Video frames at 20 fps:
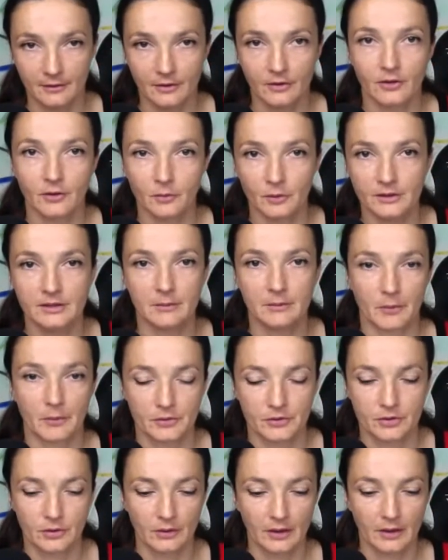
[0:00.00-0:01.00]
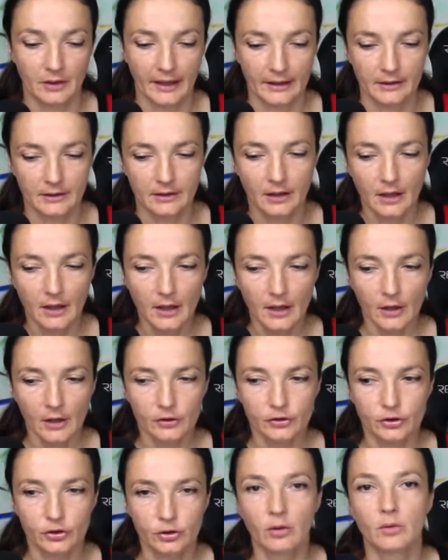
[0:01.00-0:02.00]
It was supposed to land.
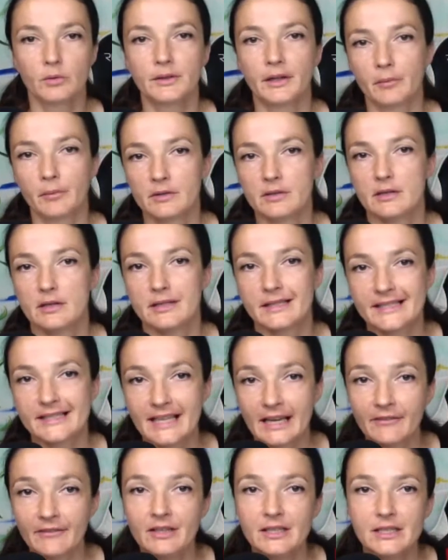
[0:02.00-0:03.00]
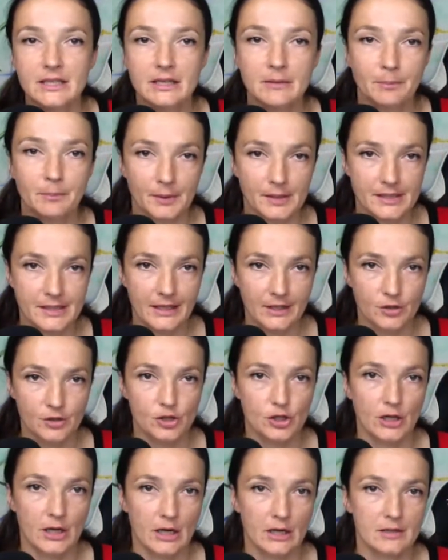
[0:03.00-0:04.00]
So there was a 70%
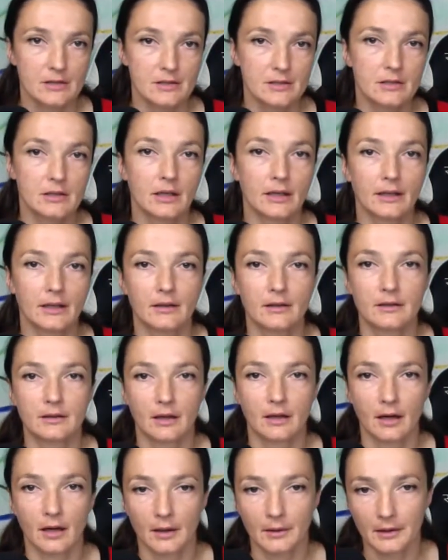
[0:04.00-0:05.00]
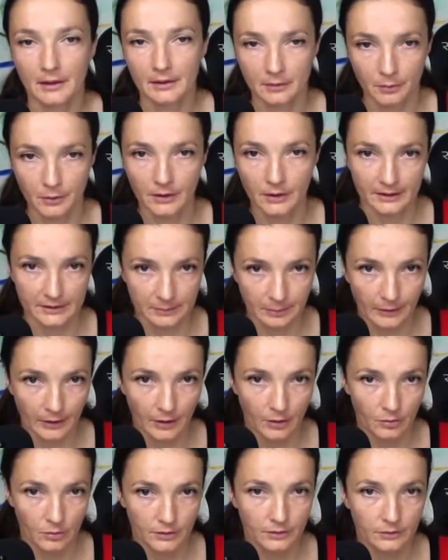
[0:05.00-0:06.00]
chance that it will
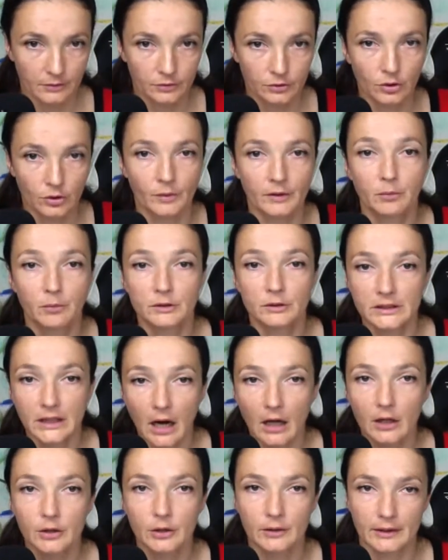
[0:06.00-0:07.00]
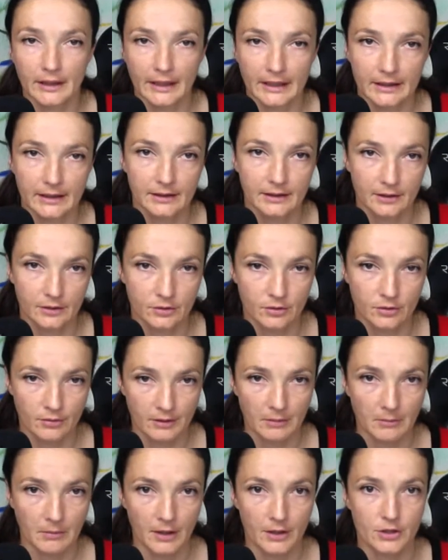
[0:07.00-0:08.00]
explode. So it was calculated into
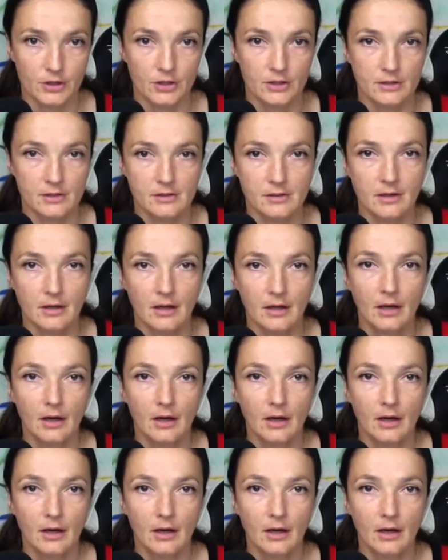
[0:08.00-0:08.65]
the margins.